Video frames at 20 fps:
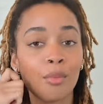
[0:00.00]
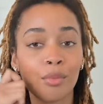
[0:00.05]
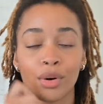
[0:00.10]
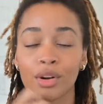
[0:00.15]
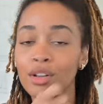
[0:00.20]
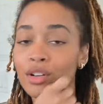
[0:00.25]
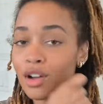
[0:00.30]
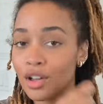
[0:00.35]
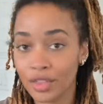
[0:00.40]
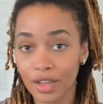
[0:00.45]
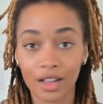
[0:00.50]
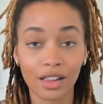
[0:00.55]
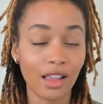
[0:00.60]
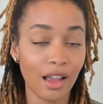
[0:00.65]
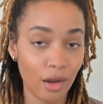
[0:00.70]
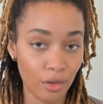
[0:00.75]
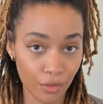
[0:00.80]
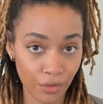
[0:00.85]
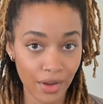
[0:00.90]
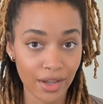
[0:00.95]
putting on the
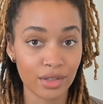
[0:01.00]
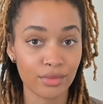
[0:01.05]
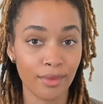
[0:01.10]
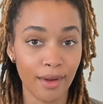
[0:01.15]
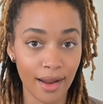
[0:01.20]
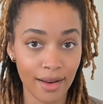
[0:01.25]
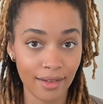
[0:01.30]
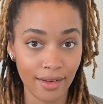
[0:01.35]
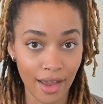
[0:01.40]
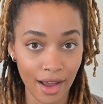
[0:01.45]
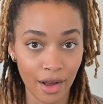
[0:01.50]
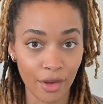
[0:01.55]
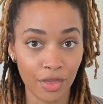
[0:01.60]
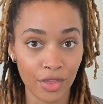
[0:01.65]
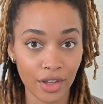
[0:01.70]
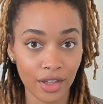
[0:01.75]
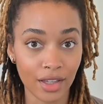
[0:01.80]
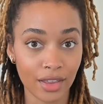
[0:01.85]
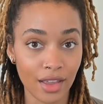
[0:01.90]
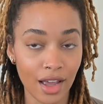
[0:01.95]
clown face right now
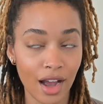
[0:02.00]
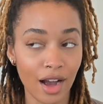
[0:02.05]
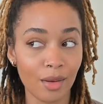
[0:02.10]
thinking that